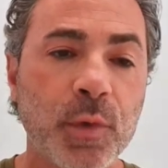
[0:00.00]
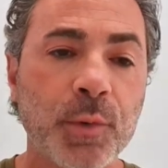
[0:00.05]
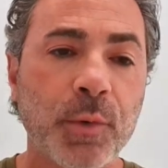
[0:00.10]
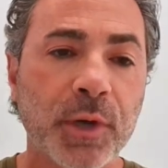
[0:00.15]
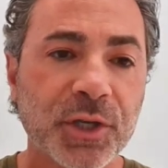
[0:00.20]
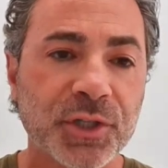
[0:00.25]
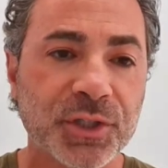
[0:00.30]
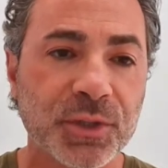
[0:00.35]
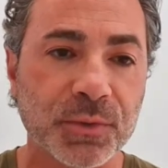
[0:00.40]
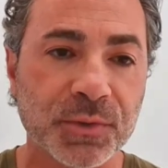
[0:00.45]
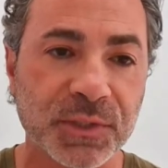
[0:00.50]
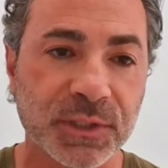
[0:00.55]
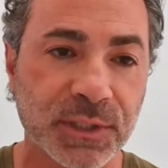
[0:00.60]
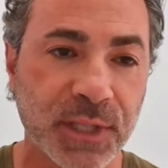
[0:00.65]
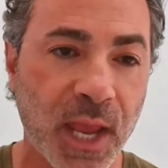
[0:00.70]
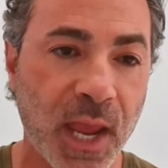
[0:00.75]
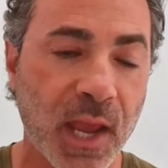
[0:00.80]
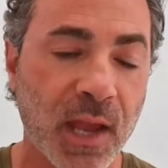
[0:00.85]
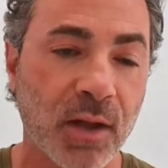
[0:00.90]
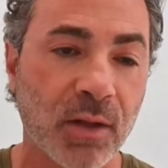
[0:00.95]
we want to show
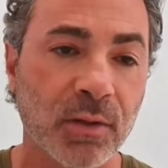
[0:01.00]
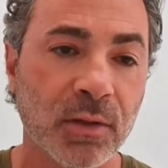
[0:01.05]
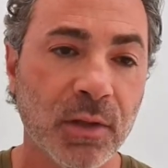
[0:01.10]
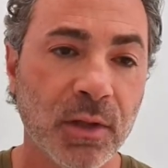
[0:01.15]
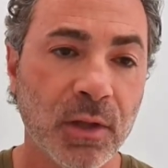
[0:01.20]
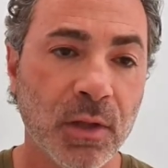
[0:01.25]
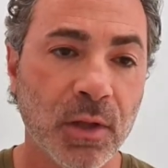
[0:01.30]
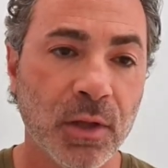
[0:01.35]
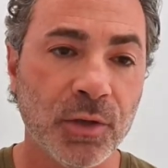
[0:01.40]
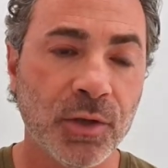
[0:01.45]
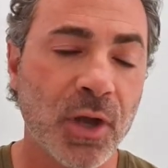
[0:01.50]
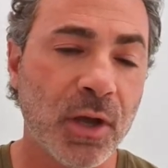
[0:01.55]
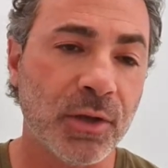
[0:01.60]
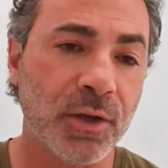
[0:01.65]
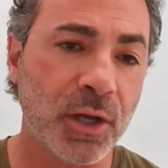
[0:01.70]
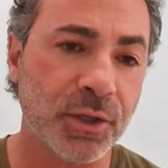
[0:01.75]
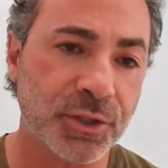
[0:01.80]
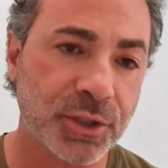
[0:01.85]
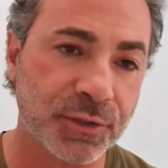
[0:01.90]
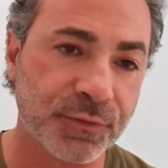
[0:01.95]
scale,
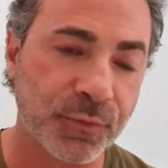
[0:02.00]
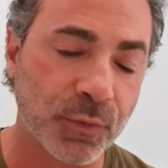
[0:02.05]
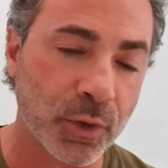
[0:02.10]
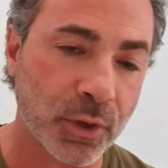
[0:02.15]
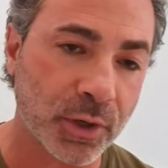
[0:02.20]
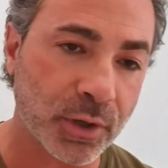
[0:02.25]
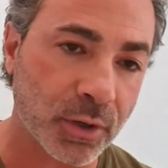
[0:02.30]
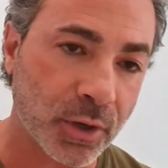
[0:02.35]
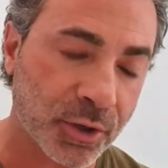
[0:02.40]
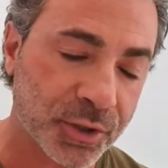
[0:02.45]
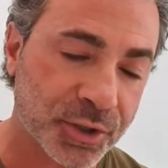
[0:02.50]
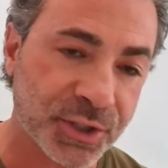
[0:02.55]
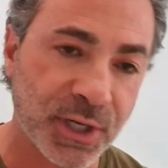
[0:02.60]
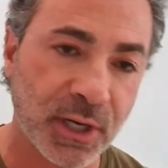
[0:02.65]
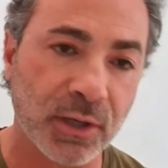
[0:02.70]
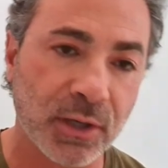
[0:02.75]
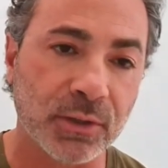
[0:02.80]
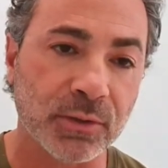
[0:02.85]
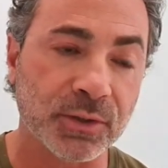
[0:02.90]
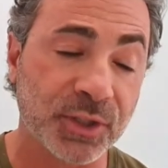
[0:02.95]
not just for our
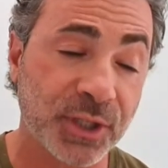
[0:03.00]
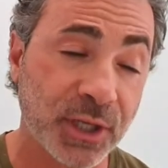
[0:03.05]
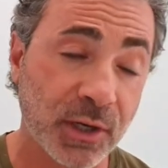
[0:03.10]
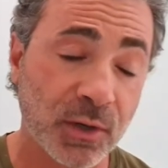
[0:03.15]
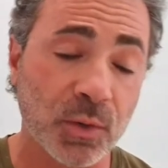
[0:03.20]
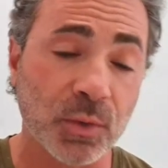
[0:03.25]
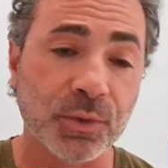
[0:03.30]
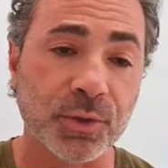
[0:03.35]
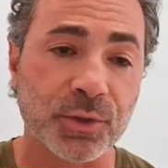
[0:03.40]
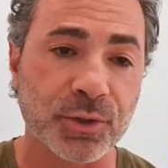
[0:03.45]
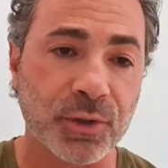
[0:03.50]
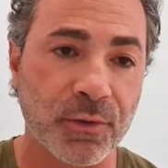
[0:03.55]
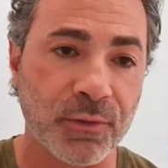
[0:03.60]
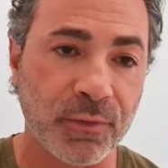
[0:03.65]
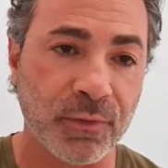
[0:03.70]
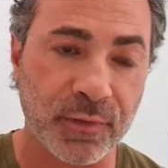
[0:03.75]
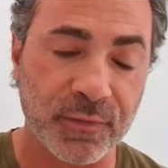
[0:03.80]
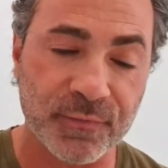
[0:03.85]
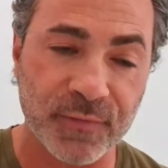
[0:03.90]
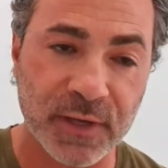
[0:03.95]
shareholders or
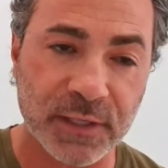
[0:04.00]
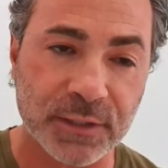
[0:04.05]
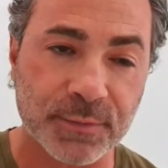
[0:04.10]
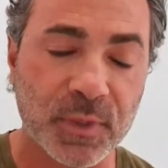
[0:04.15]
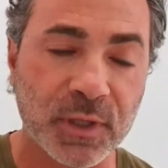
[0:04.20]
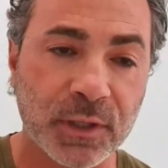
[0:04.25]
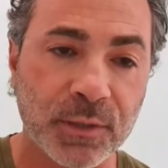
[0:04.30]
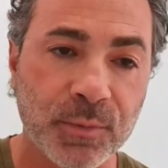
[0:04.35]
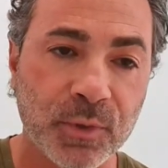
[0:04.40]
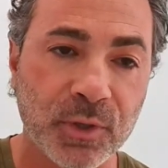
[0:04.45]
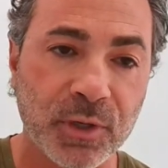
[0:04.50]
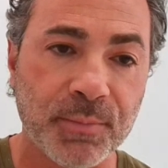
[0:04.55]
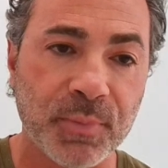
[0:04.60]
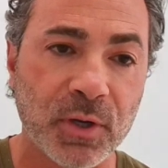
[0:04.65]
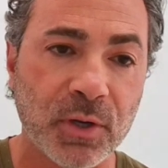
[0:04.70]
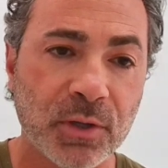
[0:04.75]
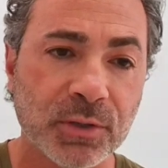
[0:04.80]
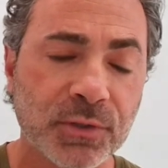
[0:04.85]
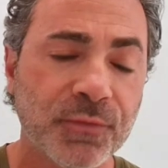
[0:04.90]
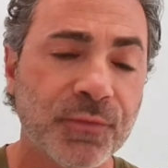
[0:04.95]
the investment community,
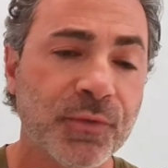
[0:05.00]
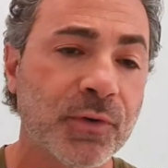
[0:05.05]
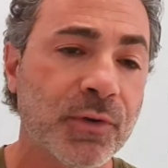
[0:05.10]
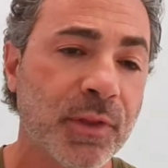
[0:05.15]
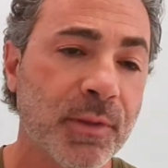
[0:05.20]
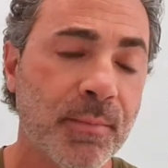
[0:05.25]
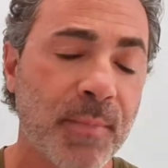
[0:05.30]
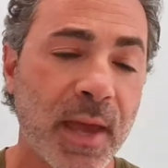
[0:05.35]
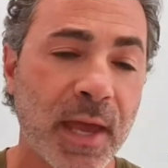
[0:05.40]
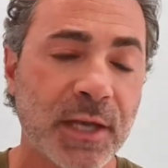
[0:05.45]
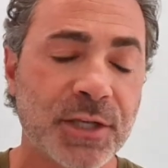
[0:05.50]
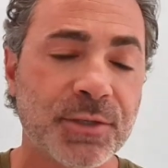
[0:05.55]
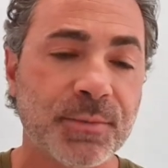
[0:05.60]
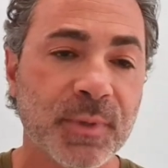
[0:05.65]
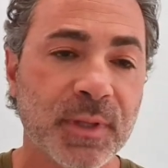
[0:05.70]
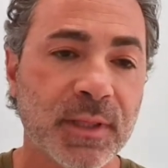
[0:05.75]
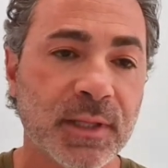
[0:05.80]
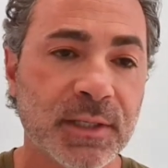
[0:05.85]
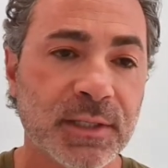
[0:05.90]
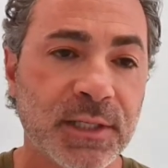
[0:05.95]
but also for the
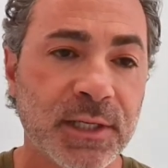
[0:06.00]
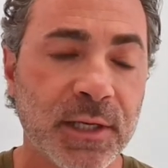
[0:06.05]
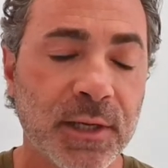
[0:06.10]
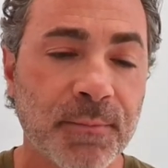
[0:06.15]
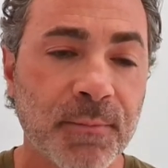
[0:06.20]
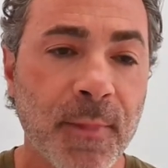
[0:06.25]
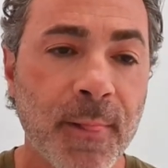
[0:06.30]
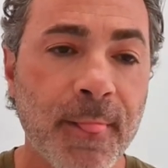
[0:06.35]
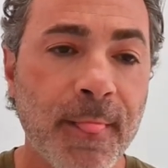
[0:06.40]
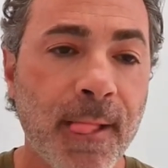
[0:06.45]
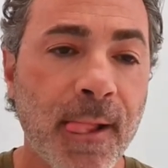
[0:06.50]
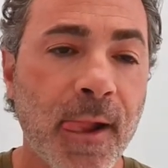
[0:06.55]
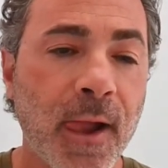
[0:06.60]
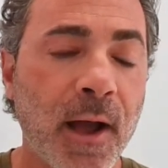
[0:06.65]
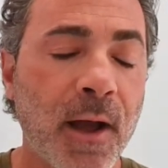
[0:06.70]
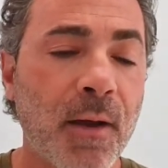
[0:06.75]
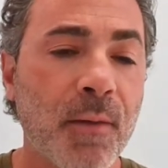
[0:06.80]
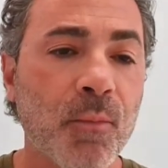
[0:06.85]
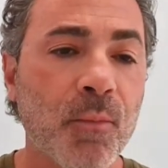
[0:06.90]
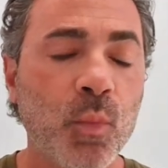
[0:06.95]
management and the team.
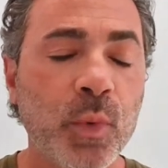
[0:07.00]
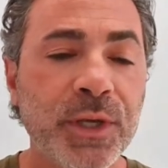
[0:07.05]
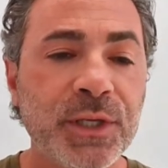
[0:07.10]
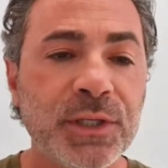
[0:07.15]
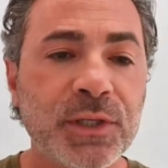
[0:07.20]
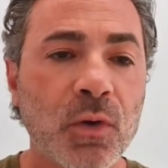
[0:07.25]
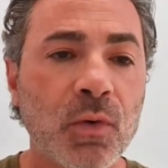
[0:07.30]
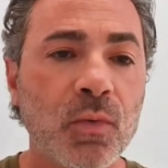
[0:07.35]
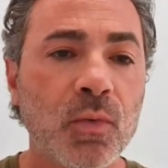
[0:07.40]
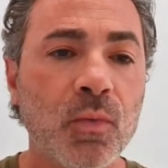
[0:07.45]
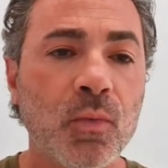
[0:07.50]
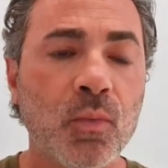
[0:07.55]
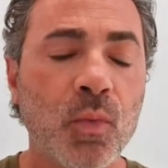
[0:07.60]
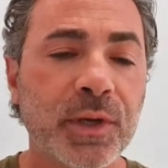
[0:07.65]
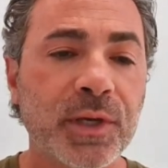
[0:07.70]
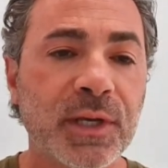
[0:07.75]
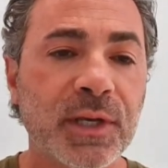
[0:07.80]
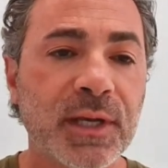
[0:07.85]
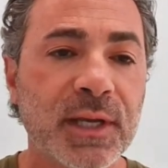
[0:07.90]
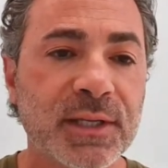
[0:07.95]
We don't
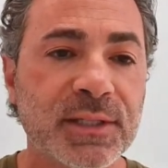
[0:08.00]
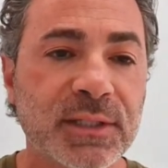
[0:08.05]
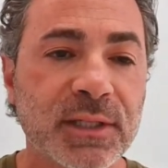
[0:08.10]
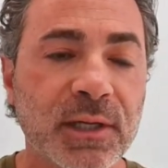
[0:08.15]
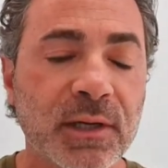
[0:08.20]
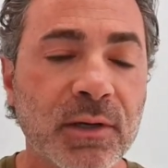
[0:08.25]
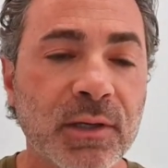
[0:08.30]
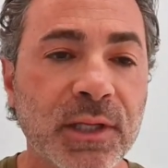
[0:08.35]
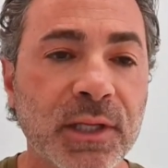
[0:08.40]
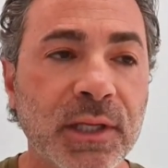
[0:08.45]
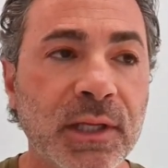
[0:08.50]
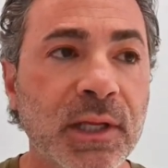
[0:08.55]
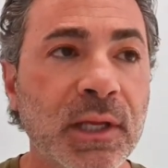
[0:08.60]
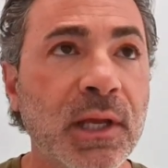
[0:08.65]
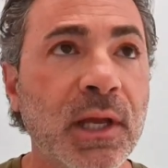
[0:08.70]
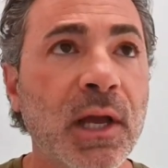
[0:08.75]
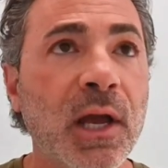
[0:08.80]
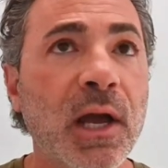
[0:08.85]
want to necessarily